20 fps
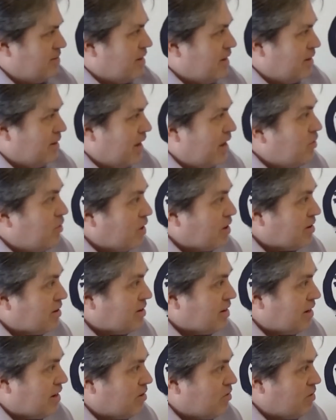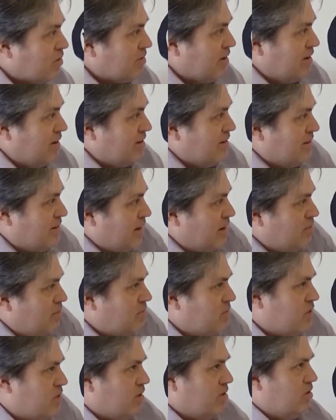ever,
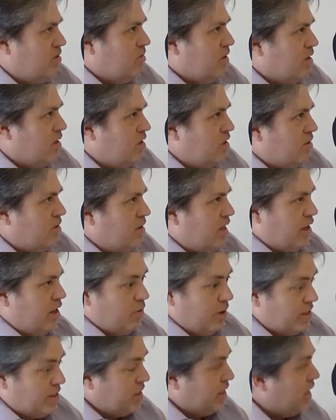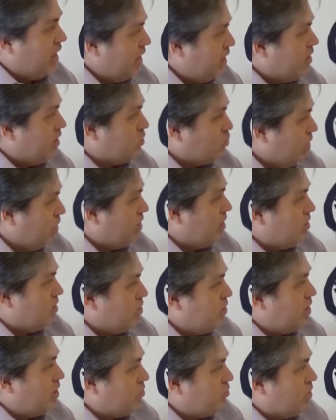and so you're there educating as well on
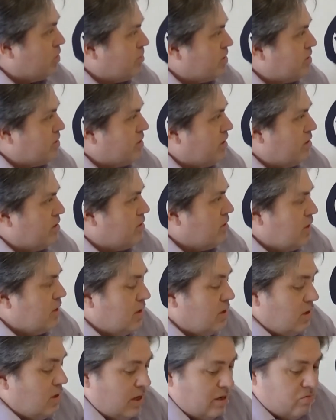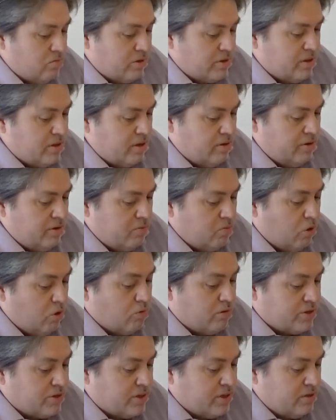where it from. So, and it was a very well
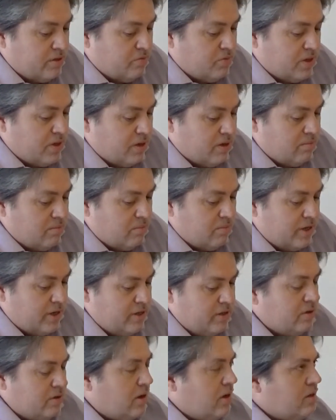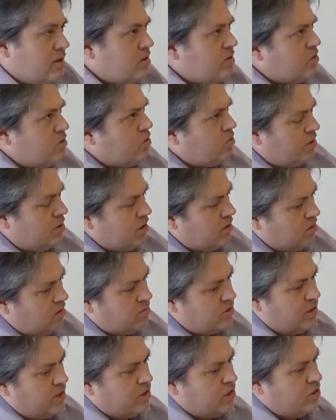received menu. Just talking
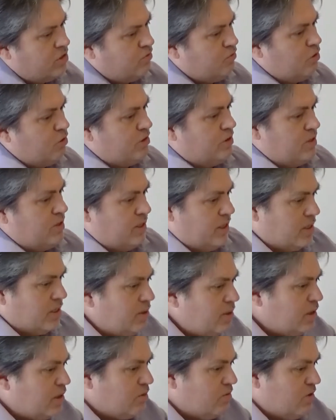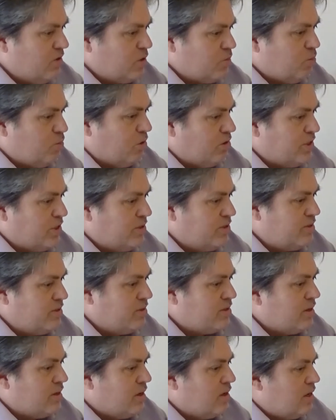also just the versatility of this
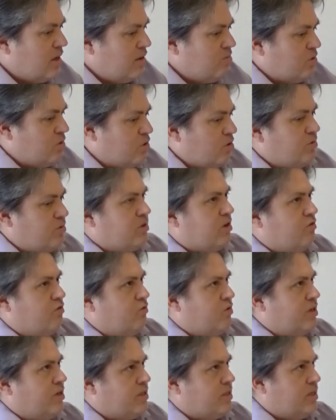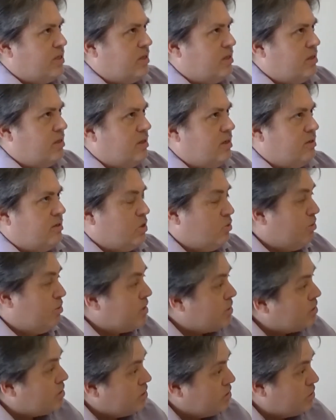produce, it was also featured in the
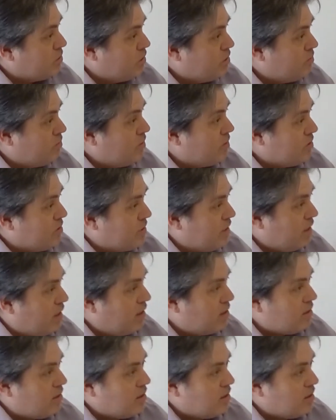spritz that you served at the start,